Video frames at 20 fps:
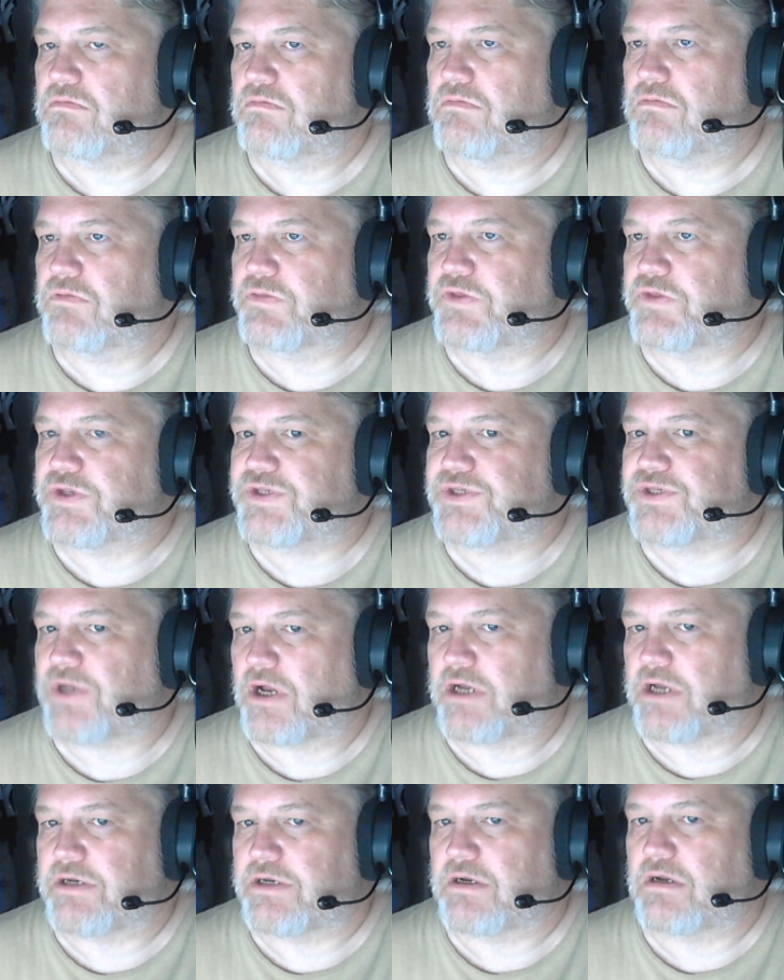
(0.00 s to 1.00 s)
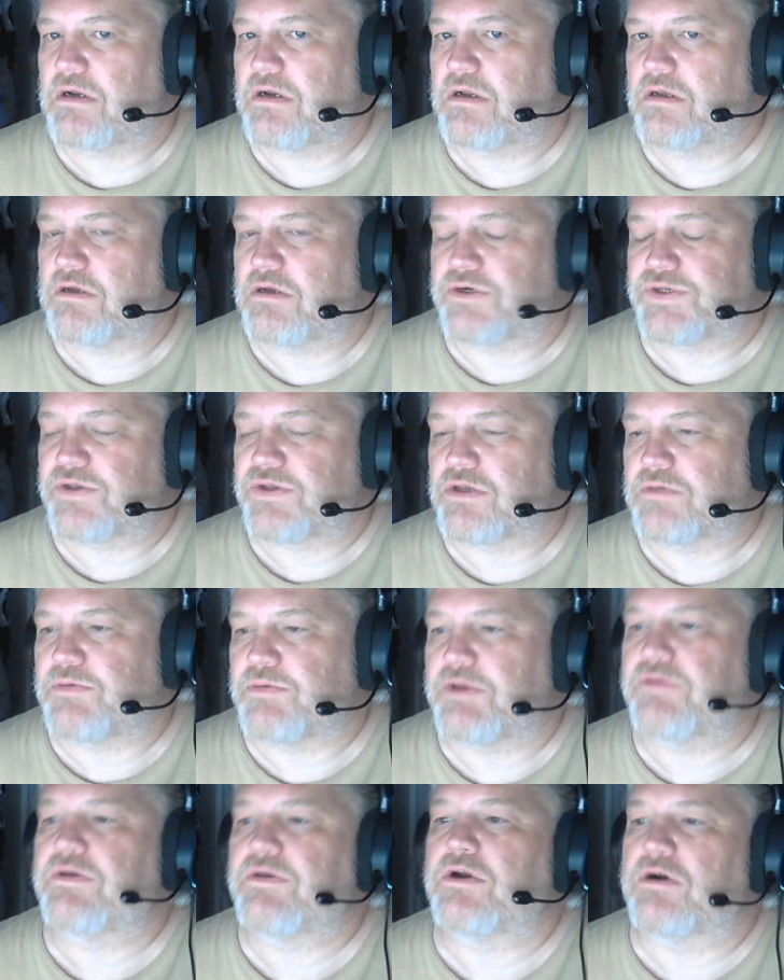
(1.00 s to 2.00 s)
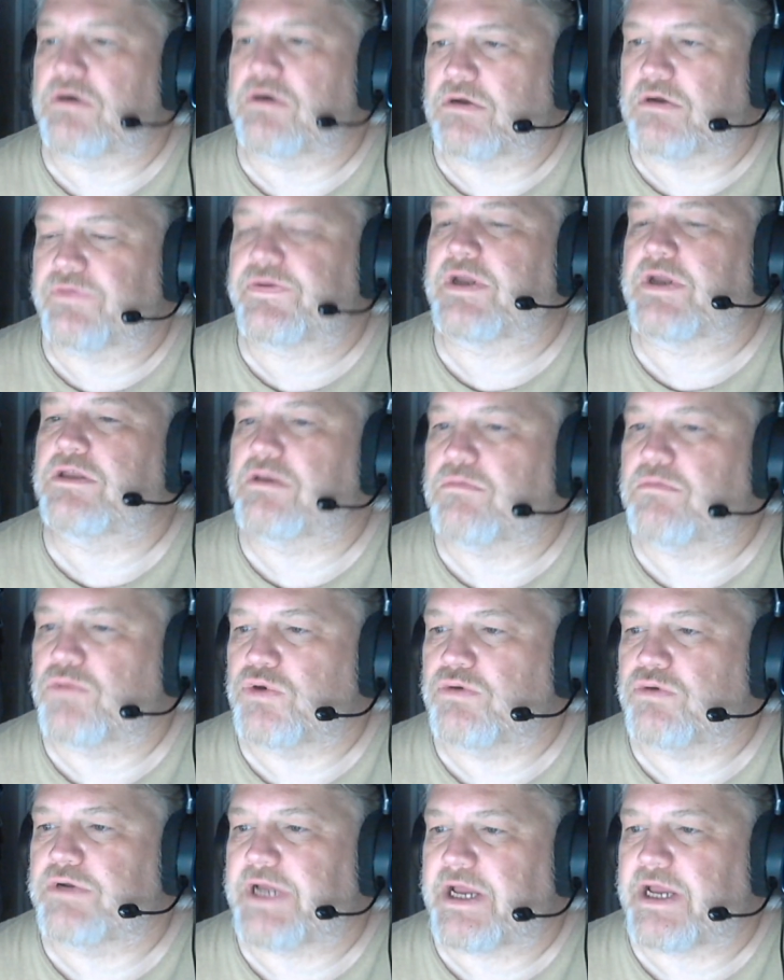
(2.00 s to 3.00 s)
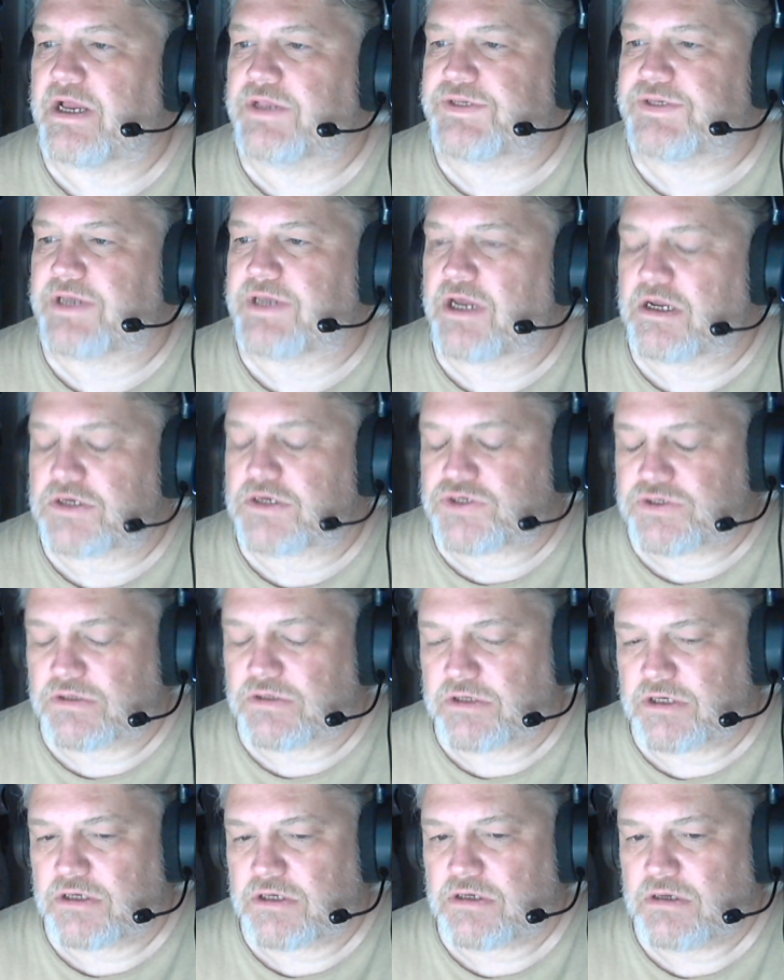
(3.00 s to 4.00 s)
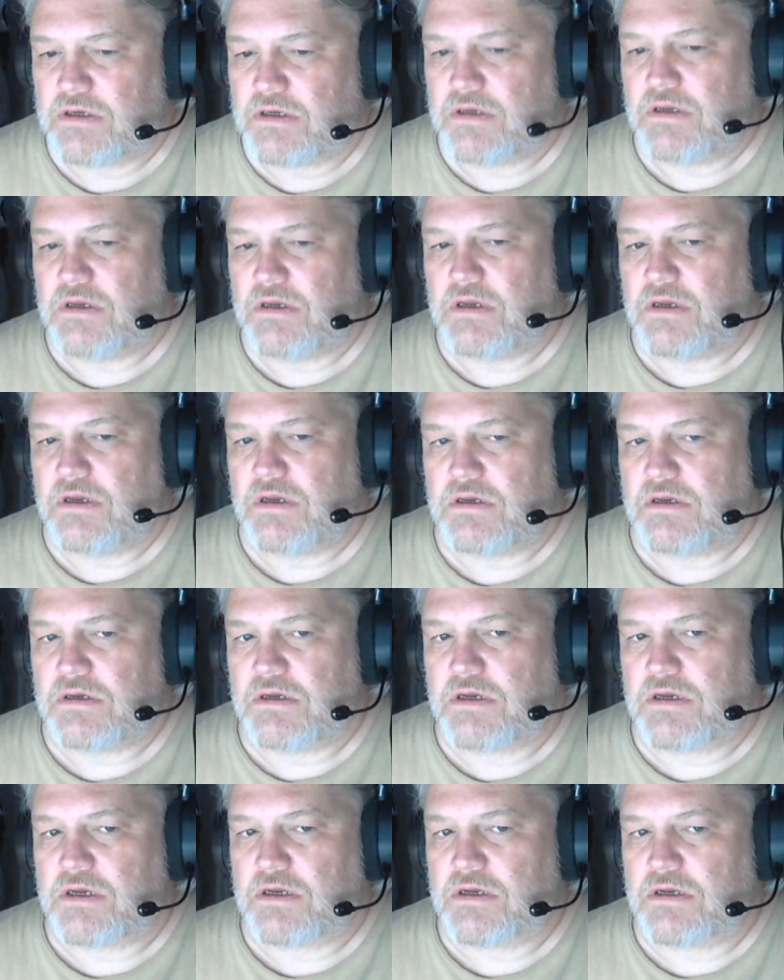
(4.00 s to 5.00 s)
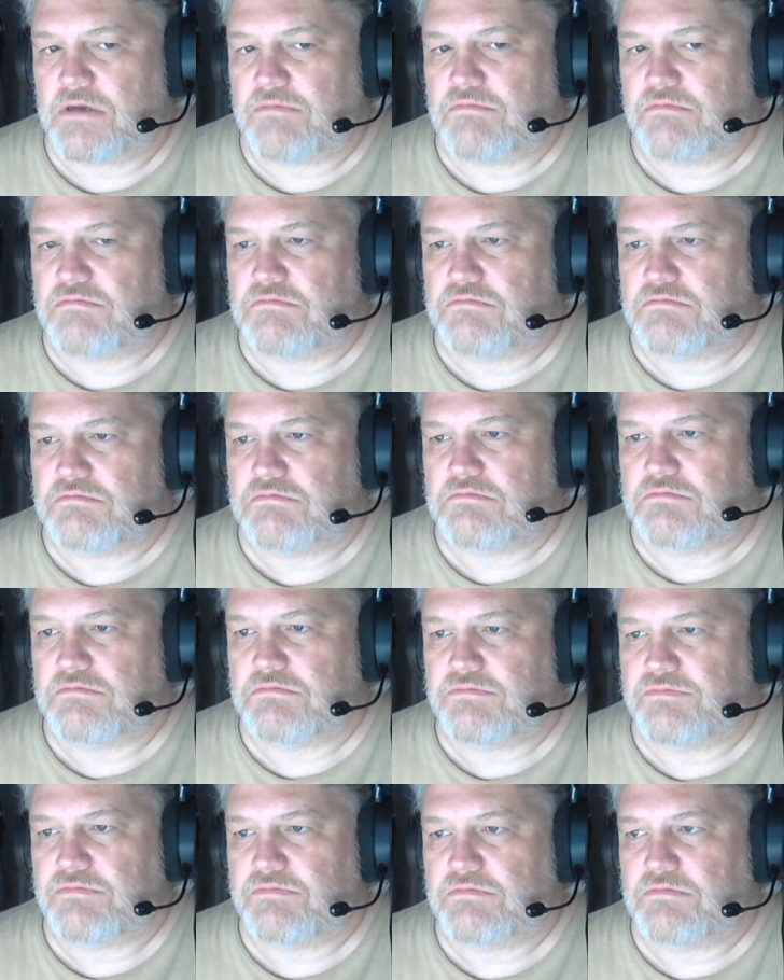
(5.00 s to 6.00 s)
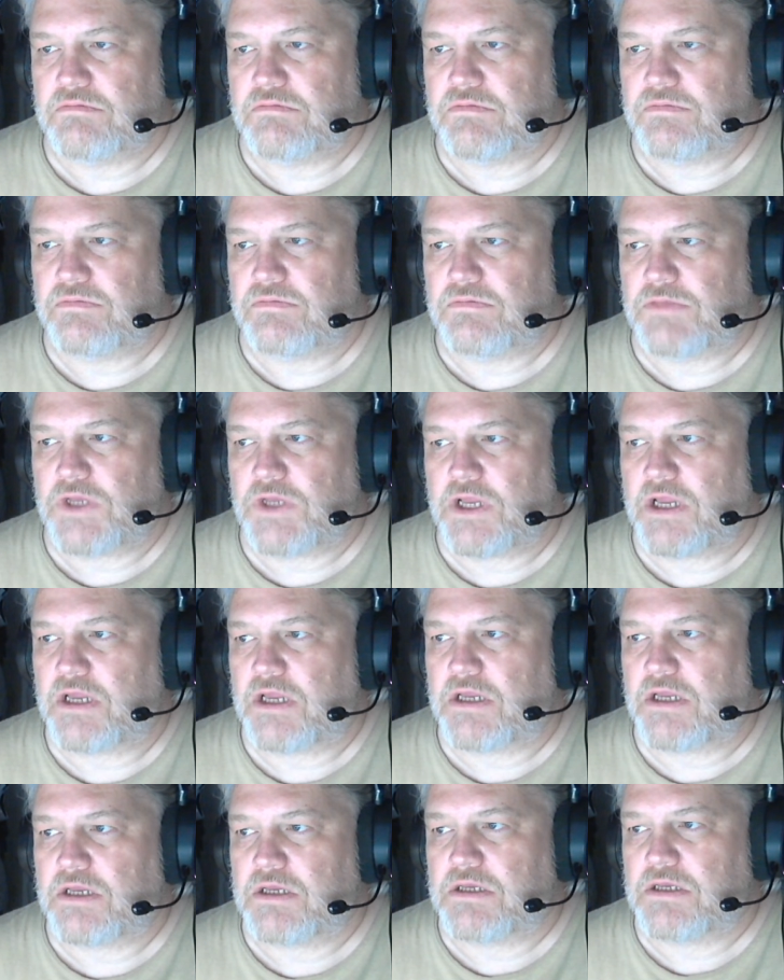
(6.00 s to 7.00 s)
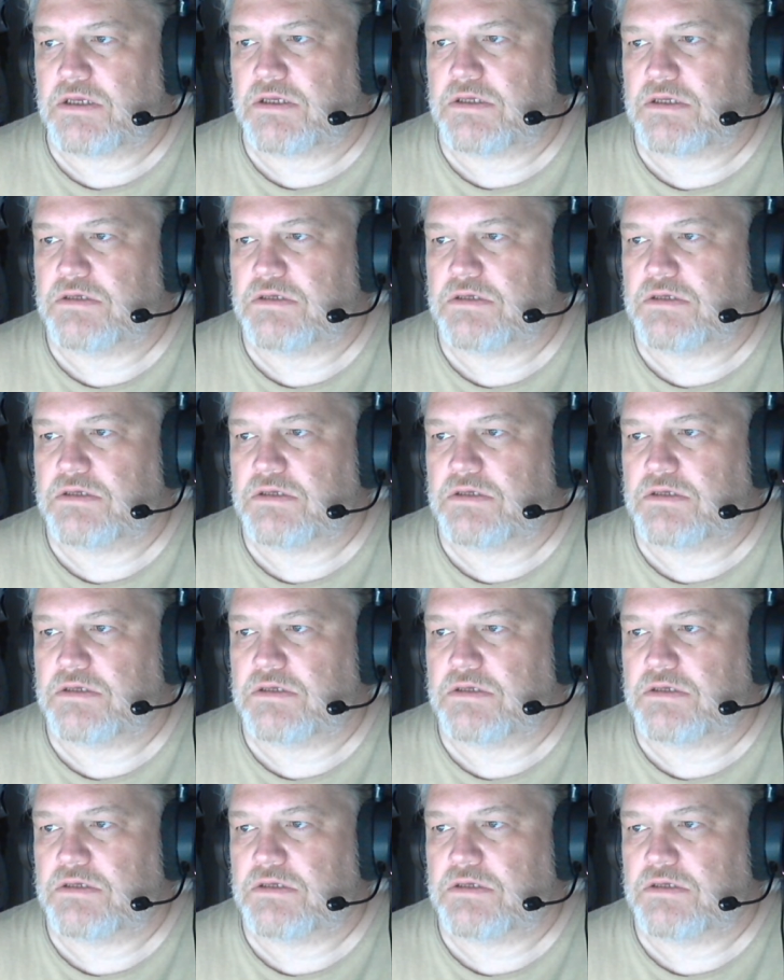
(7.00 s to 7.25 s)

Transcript: the sun, or excuse me, the Earth and the Moon as actually um, a